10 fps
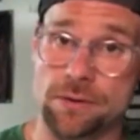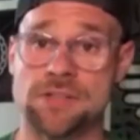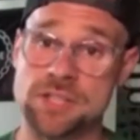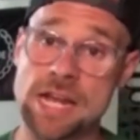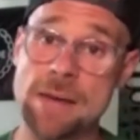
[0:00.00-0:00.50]
Now,
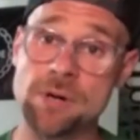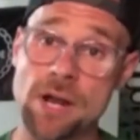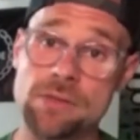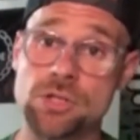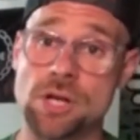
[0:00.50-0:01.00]
this can happen in
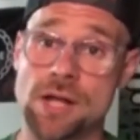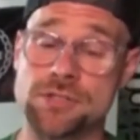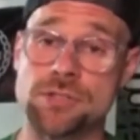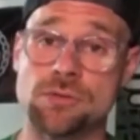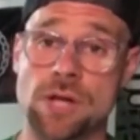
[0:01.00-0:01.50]
other shots
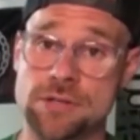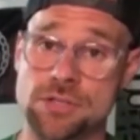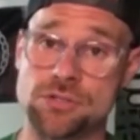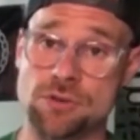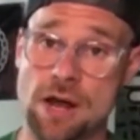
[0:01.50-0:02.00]
too, not
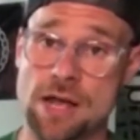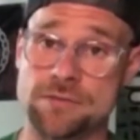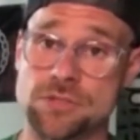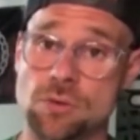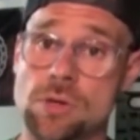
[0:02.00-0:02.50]
just
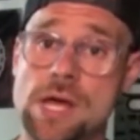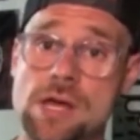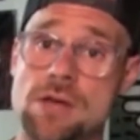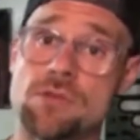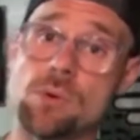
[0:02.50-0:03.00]
drives. So
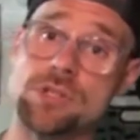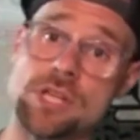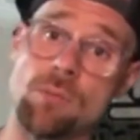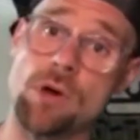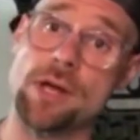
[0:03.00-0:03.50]
if you are
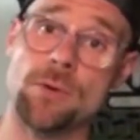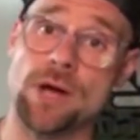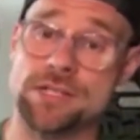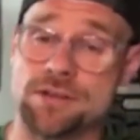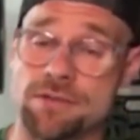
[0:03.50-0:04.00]
someone who has a